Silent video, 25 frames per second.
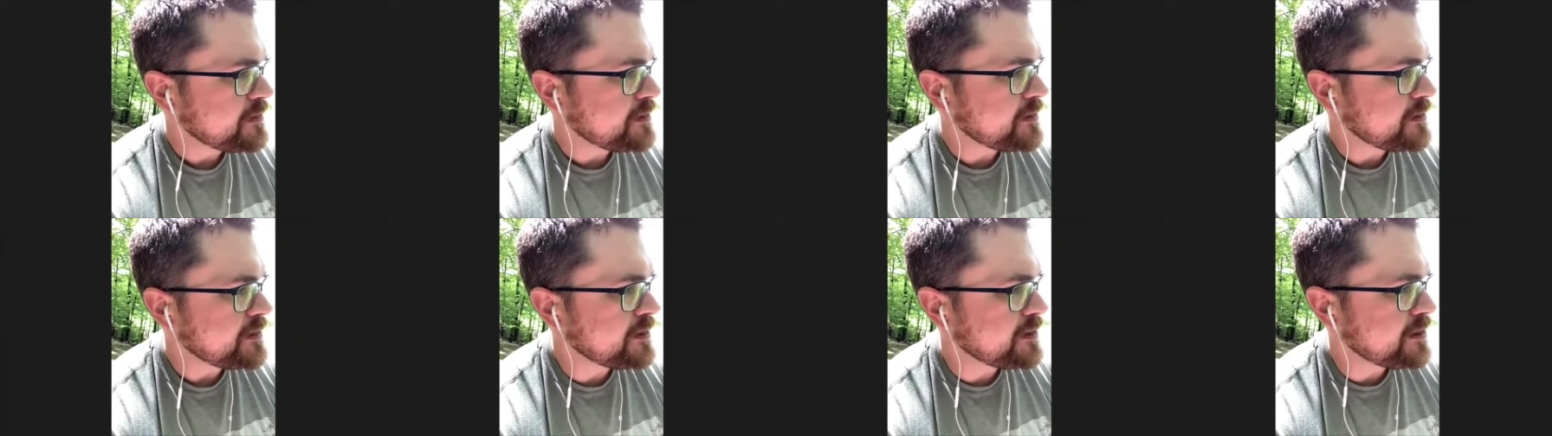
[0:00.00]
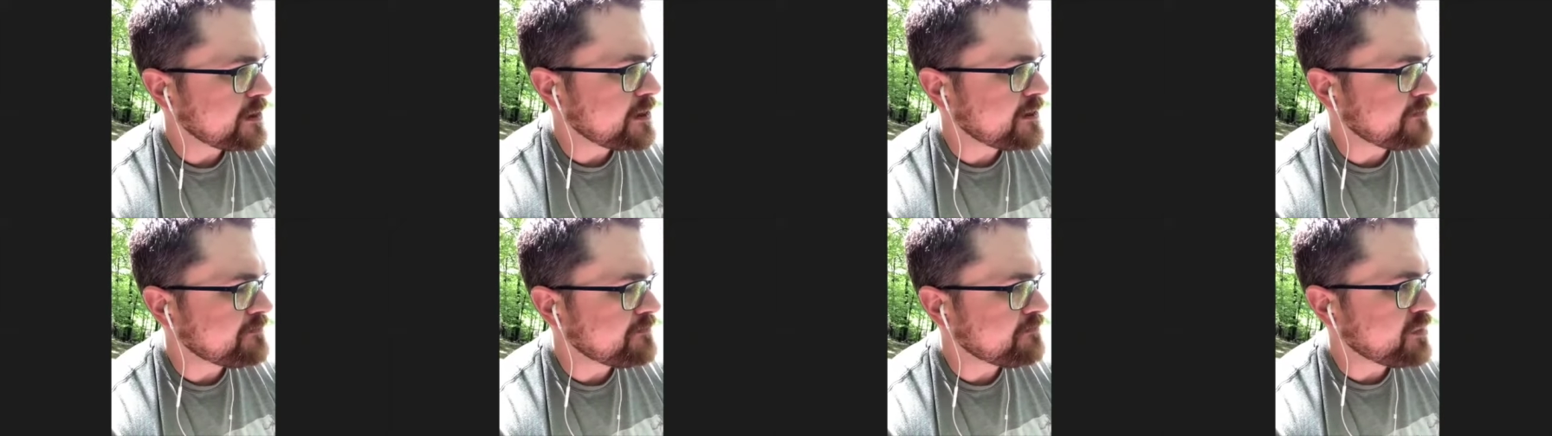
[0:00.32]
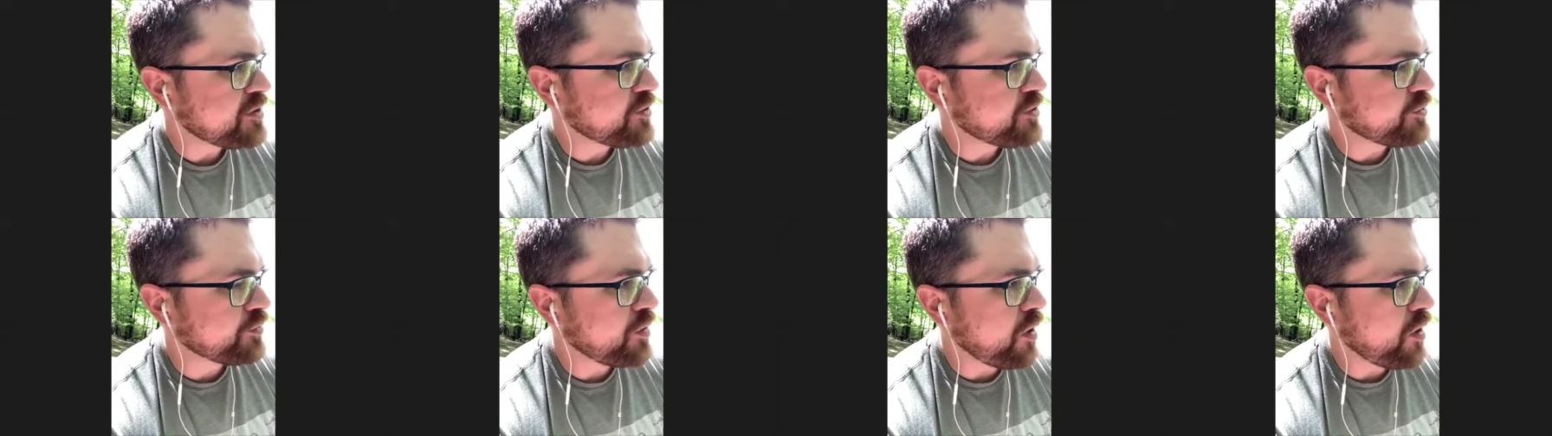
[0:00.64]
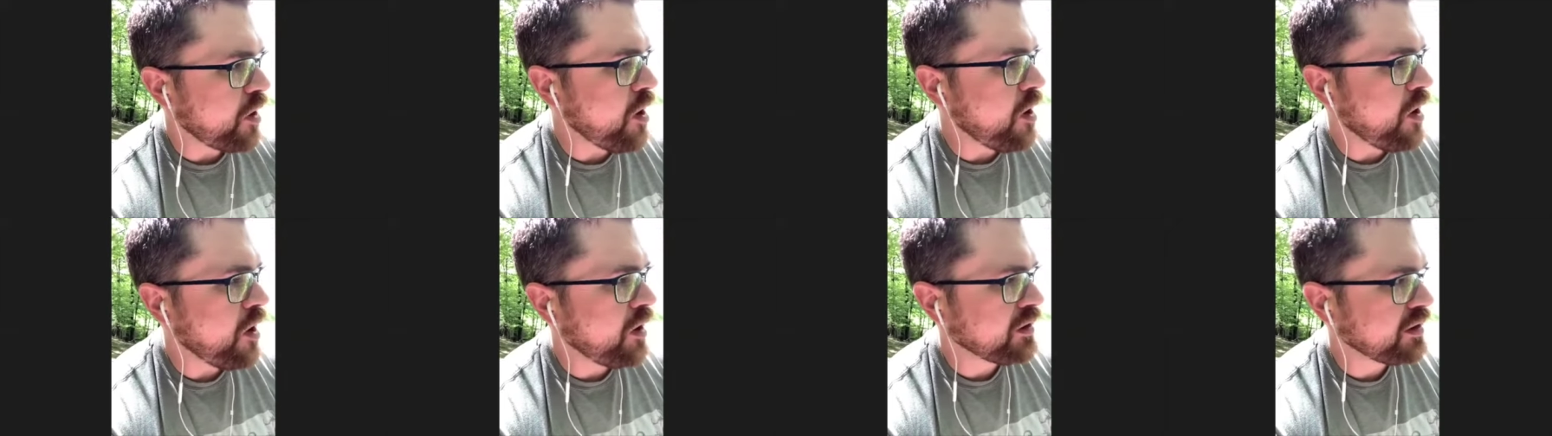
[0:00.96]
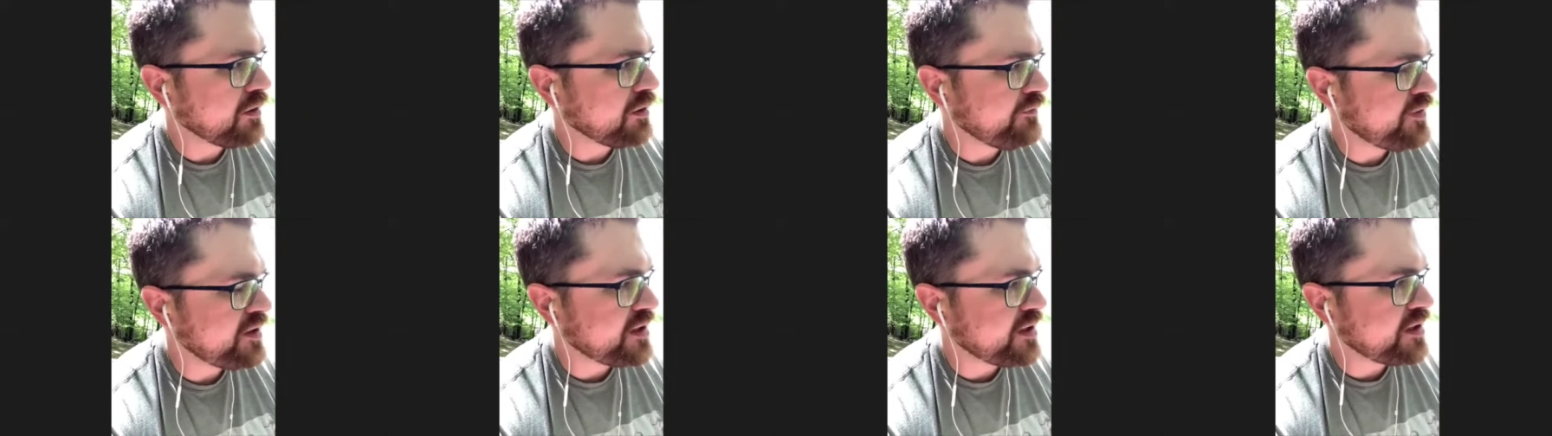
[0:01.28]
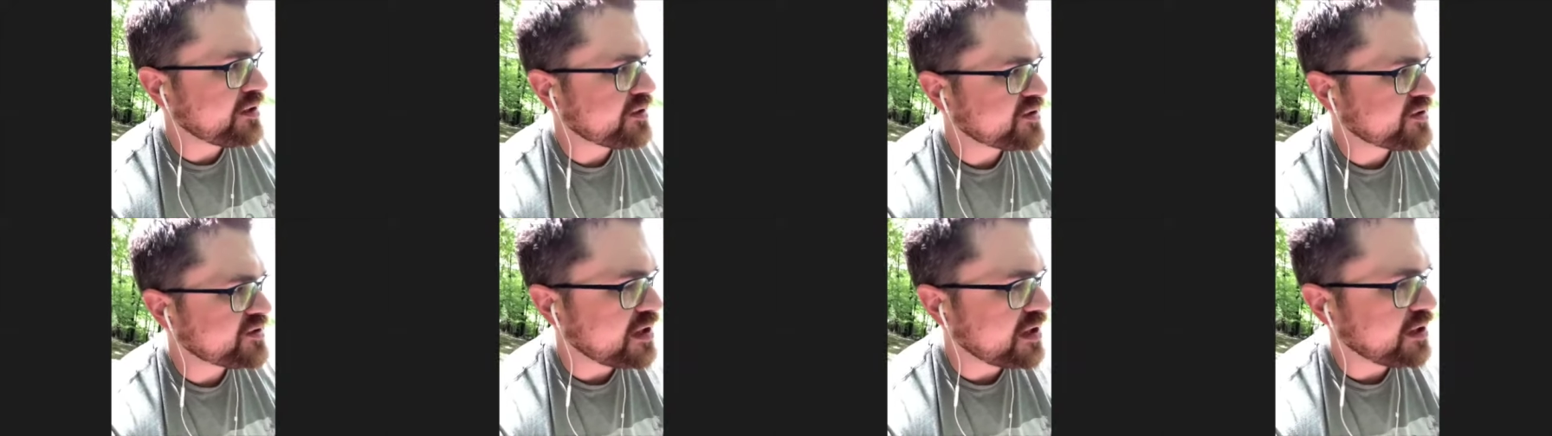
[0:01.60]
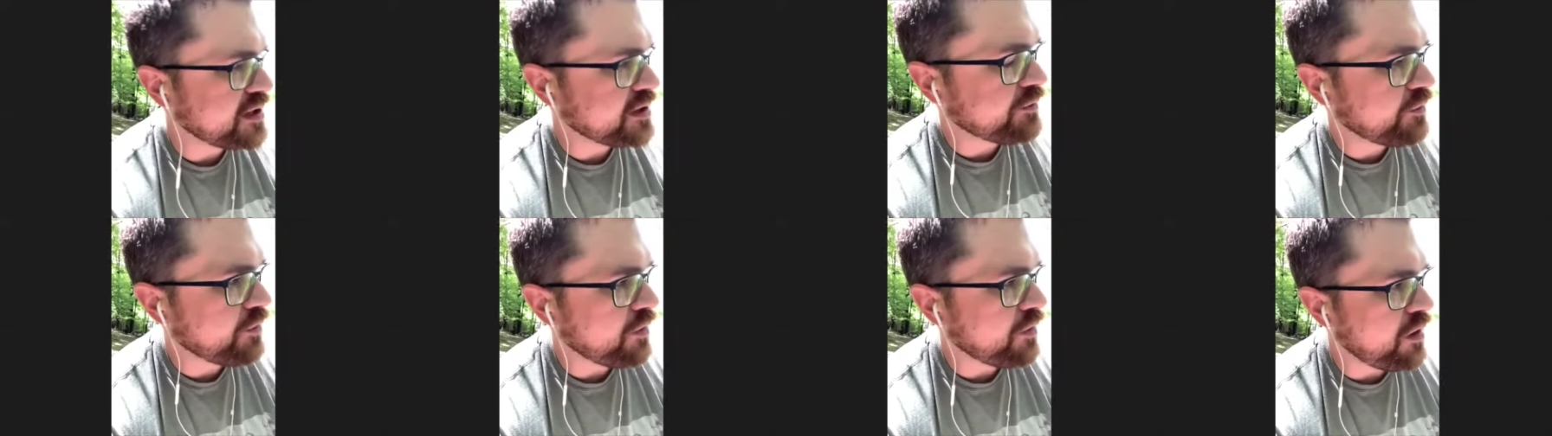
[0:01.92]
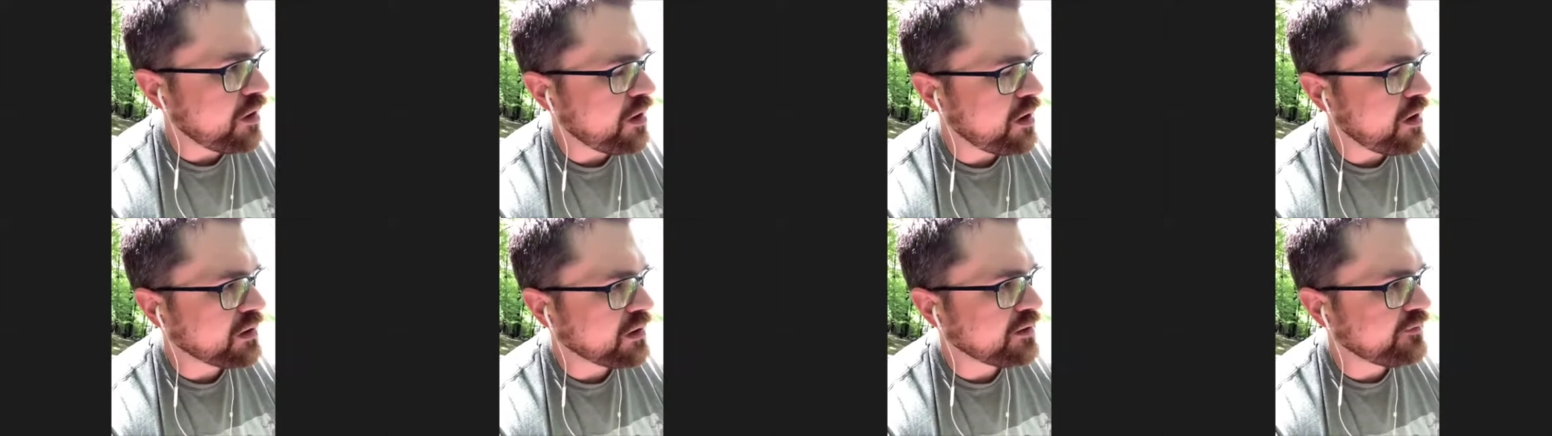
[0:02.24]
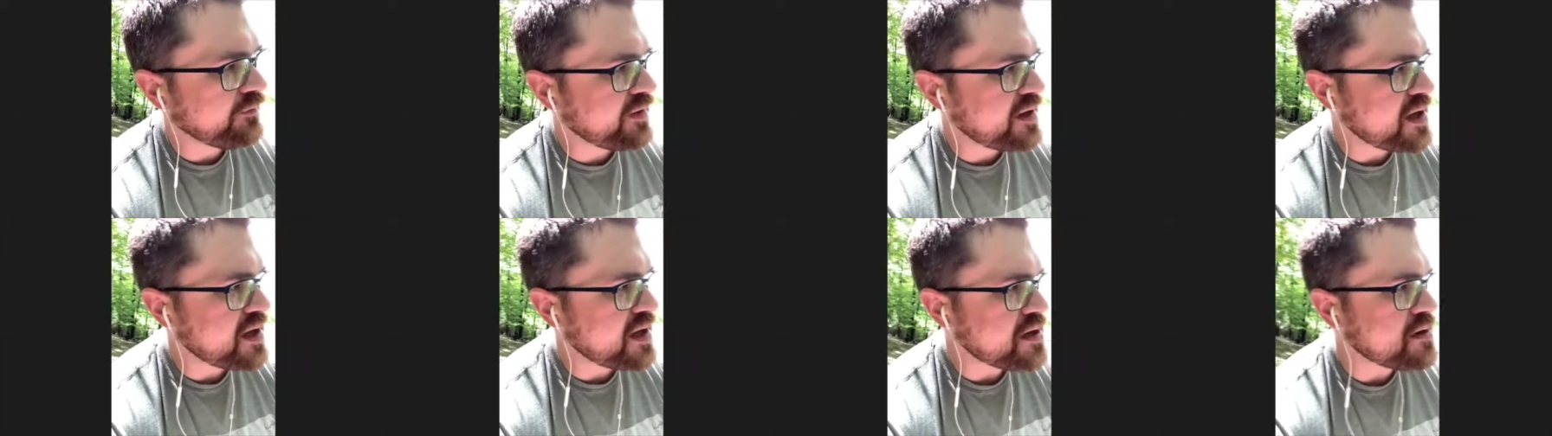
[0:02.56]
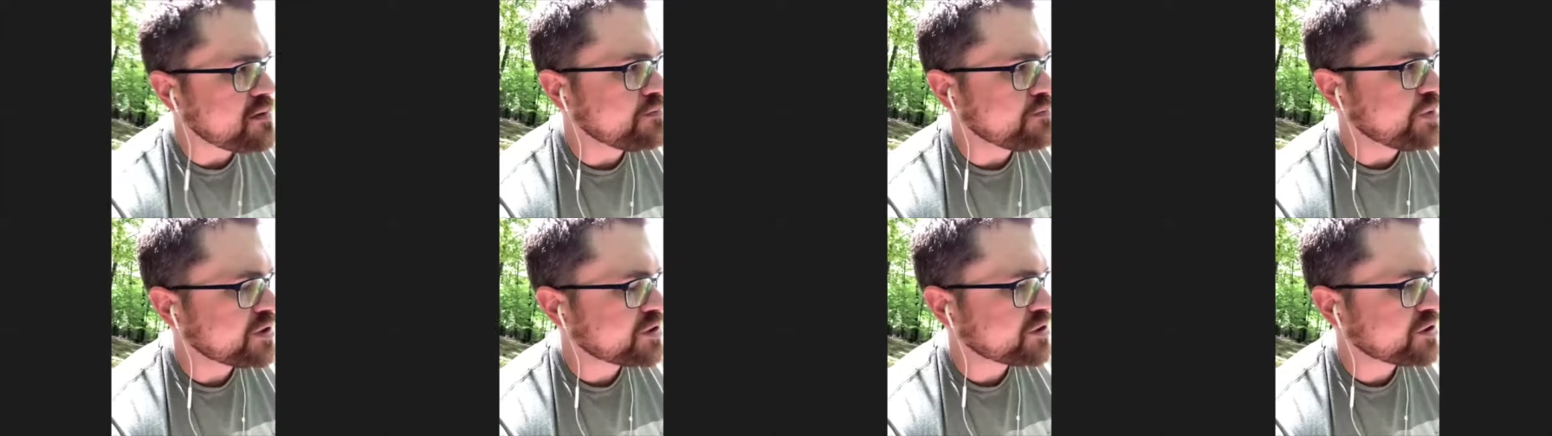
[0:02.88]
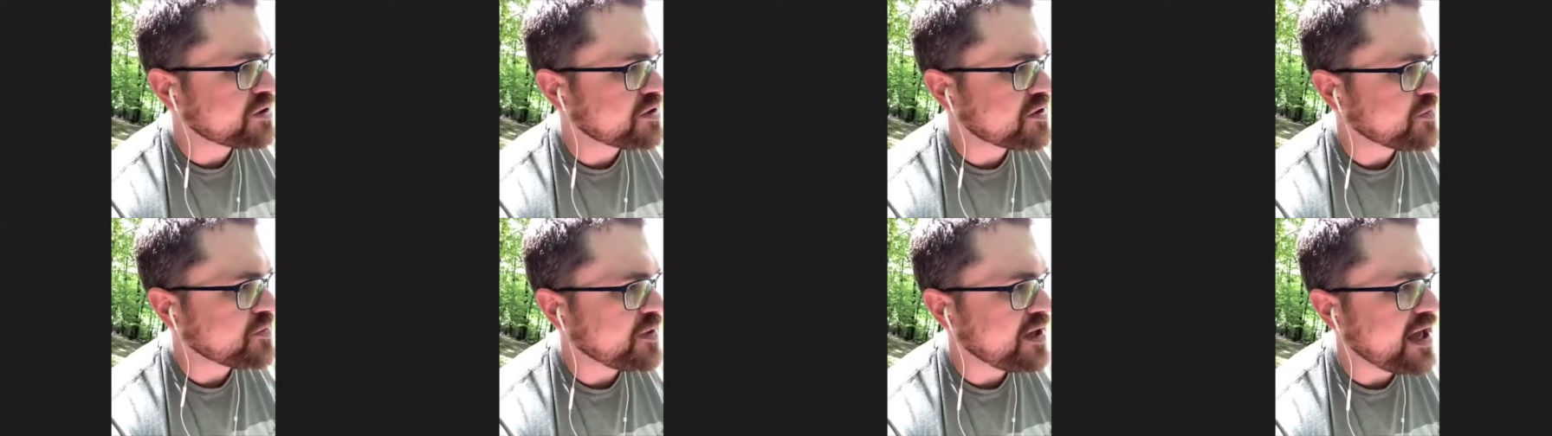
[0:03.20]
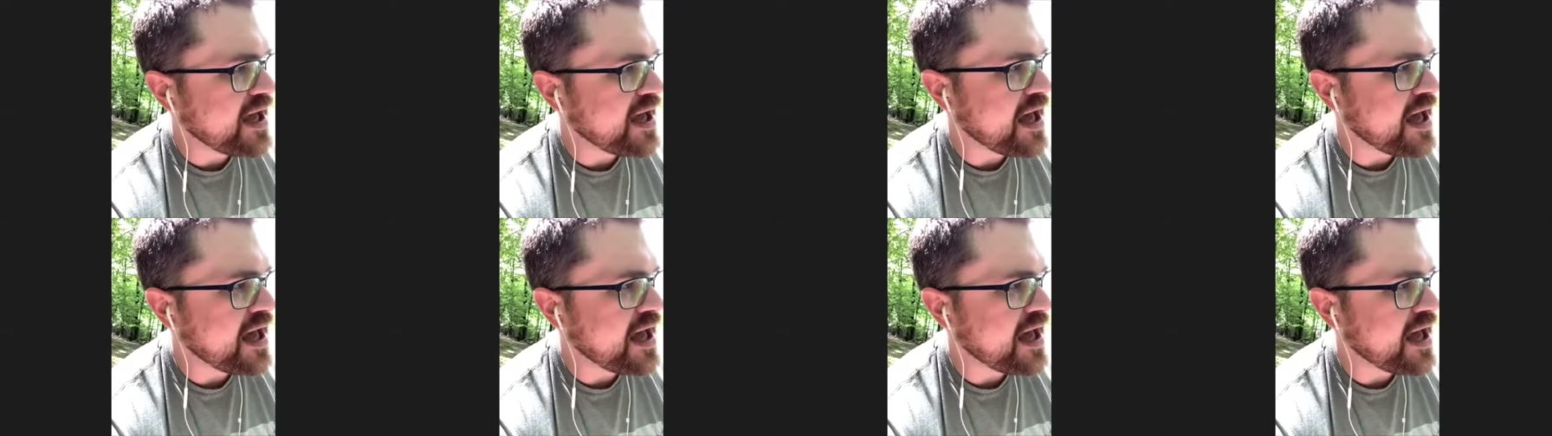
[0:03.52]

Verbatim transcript: um, through all of this and through all of the ambitions we